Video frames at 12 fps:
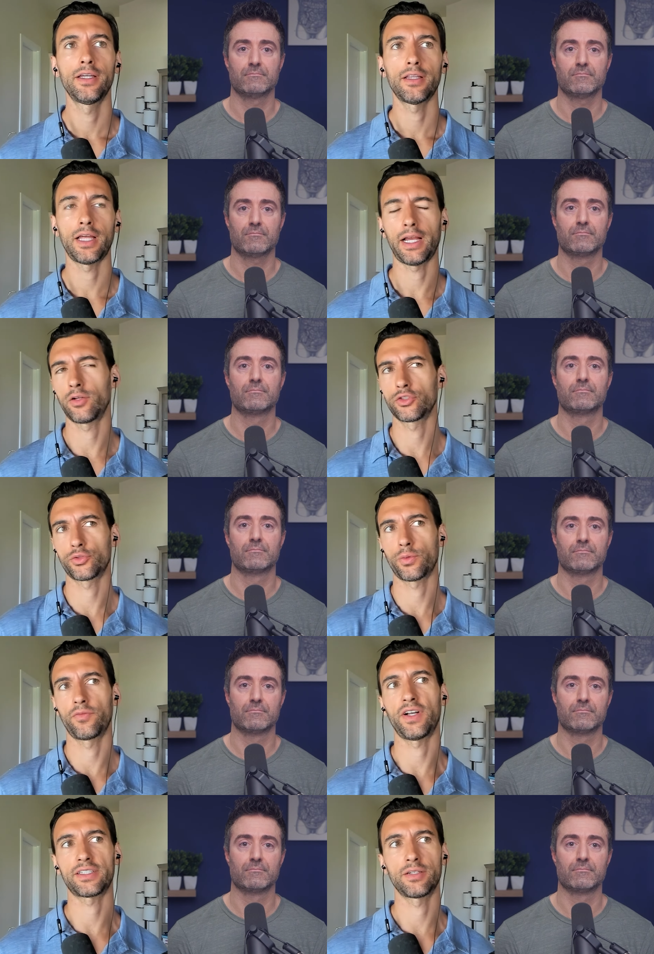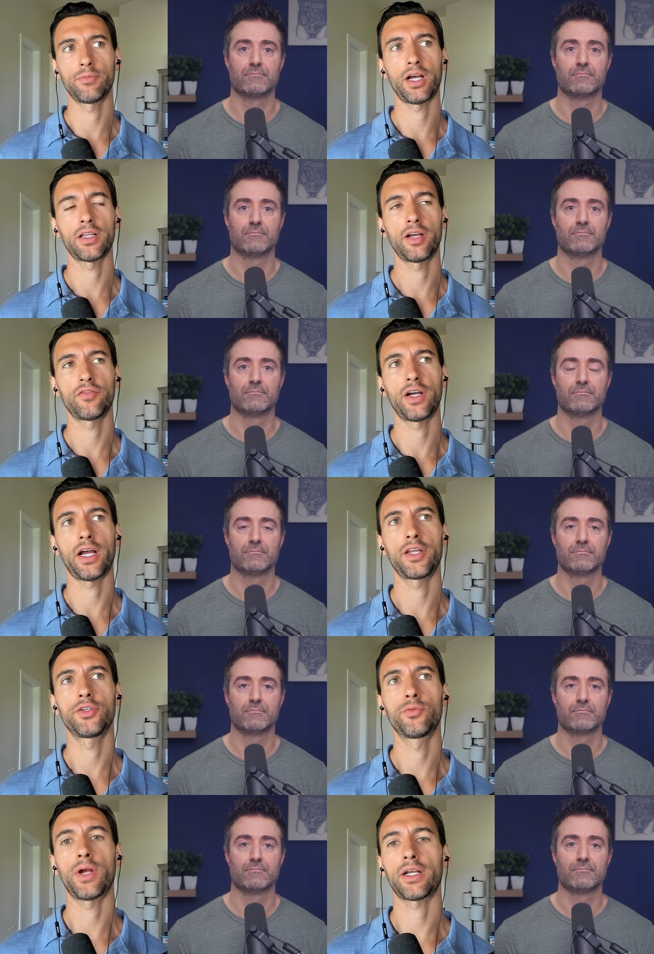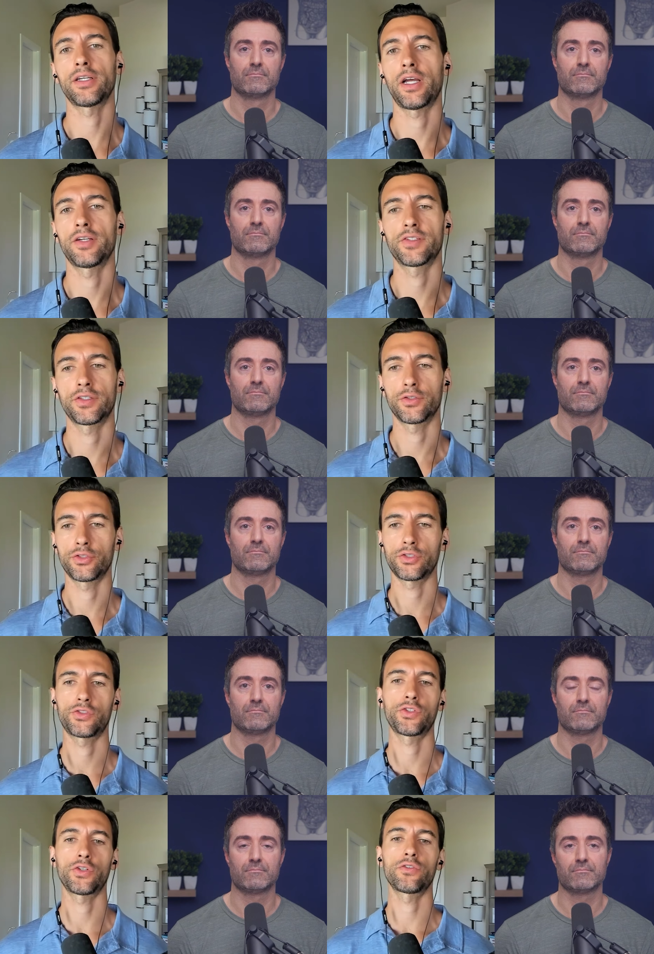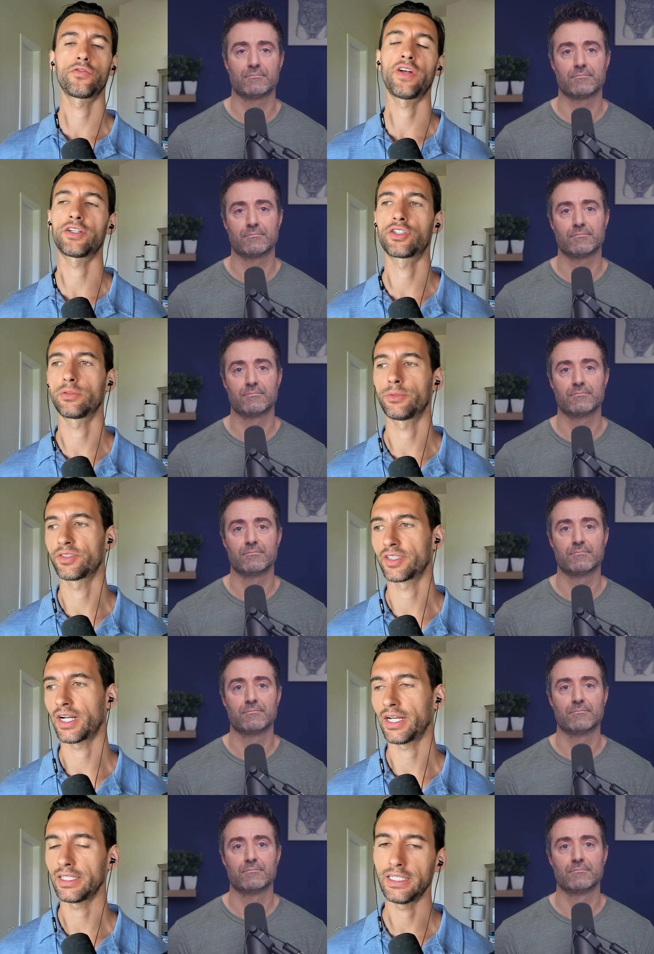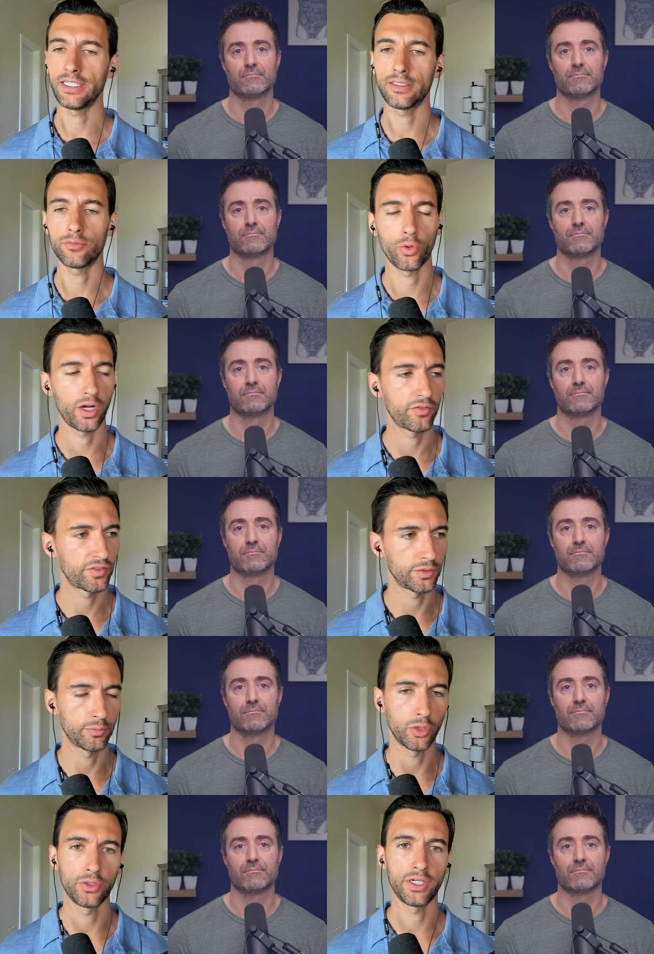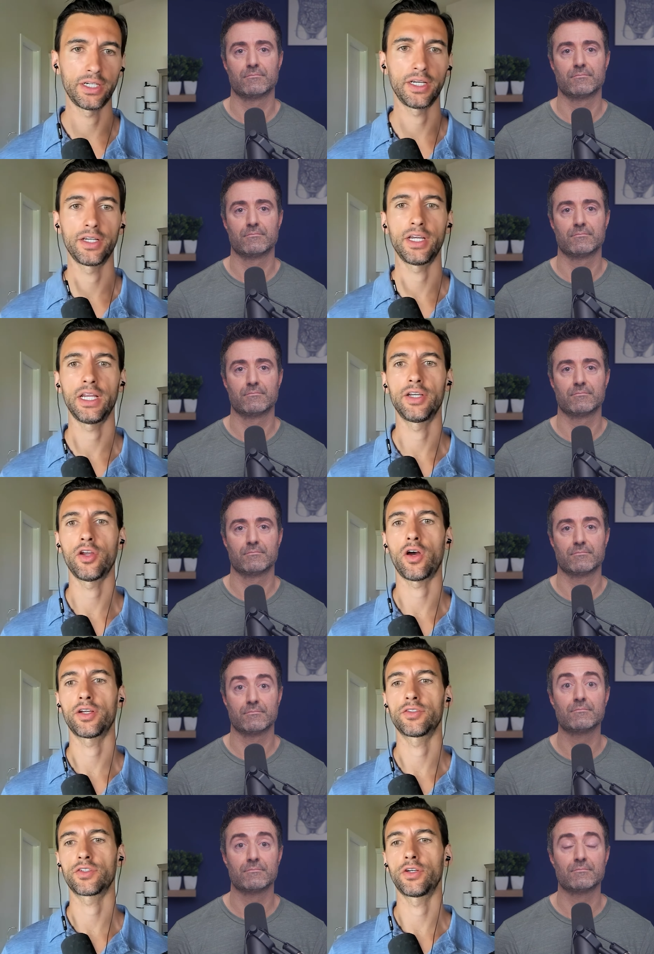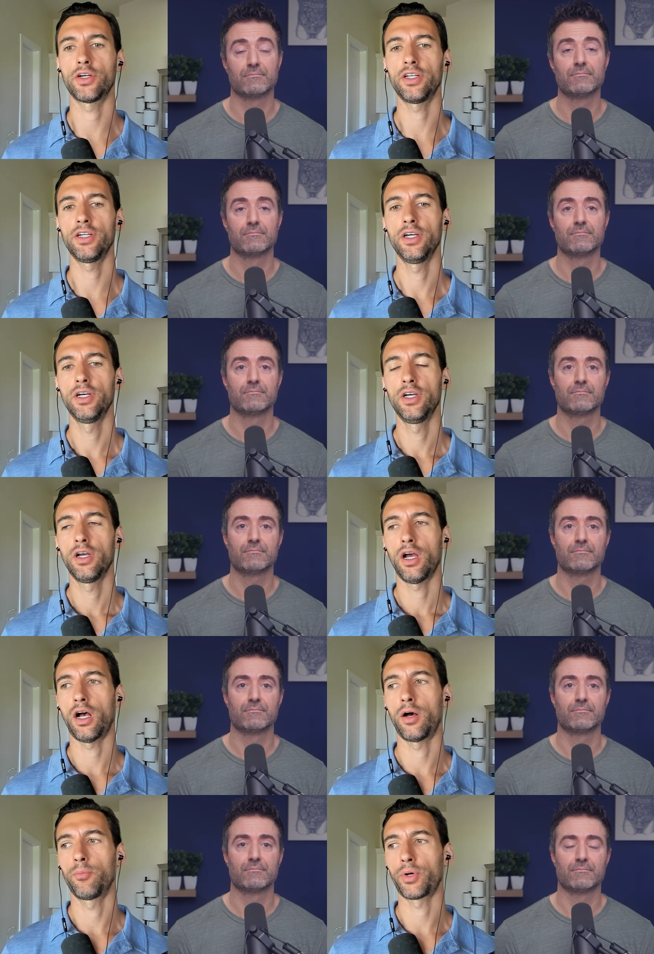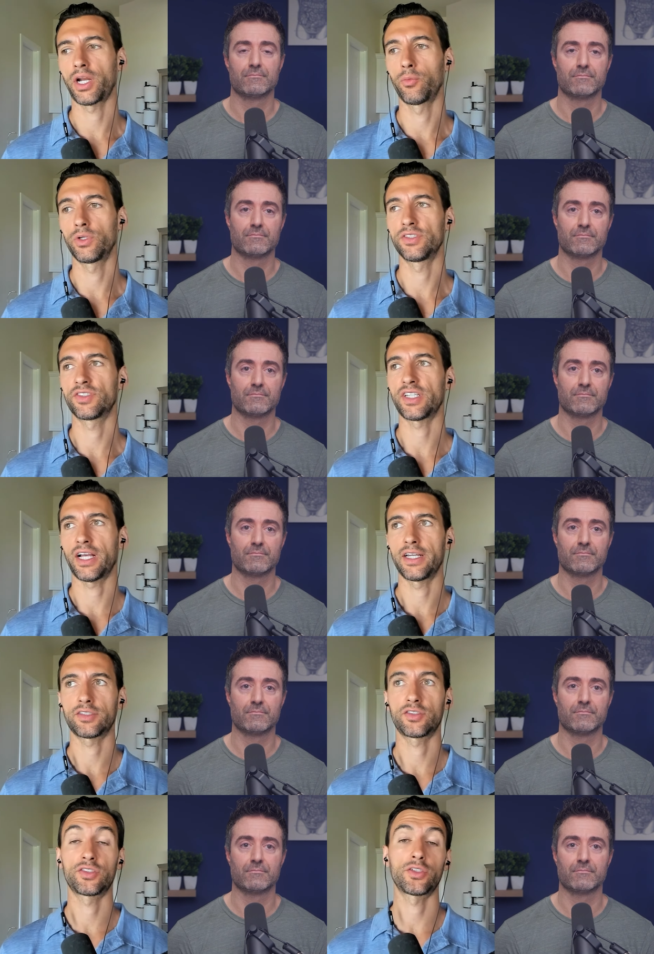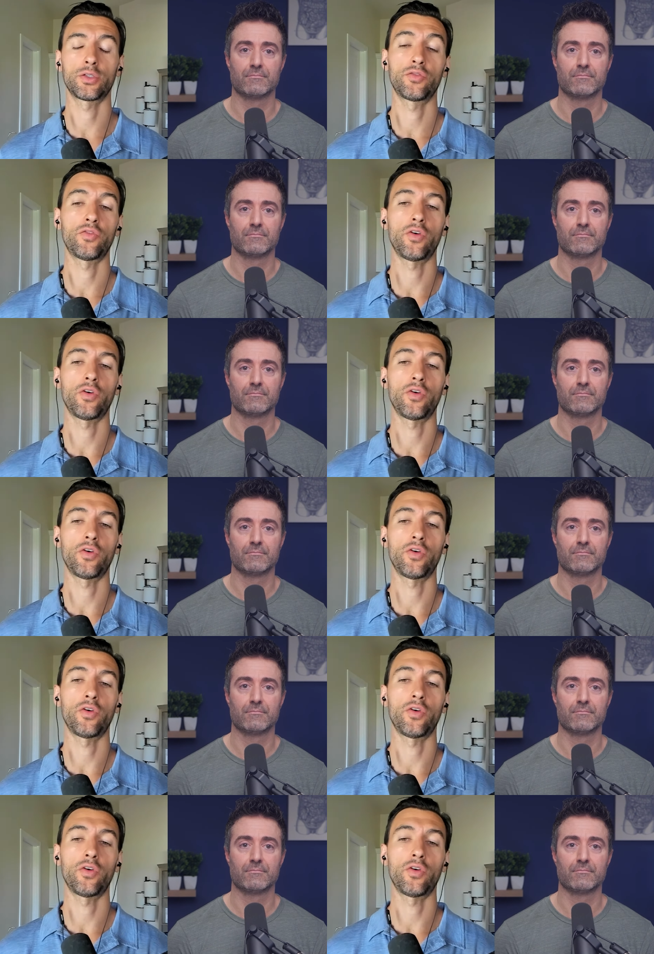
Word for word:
Speaker 1: like I'll just reflect in my life. I, I do recognize that there's just certain vegetables that I eat where I feel bloated and, and not as good. Um, but I wouldn't say I necessarily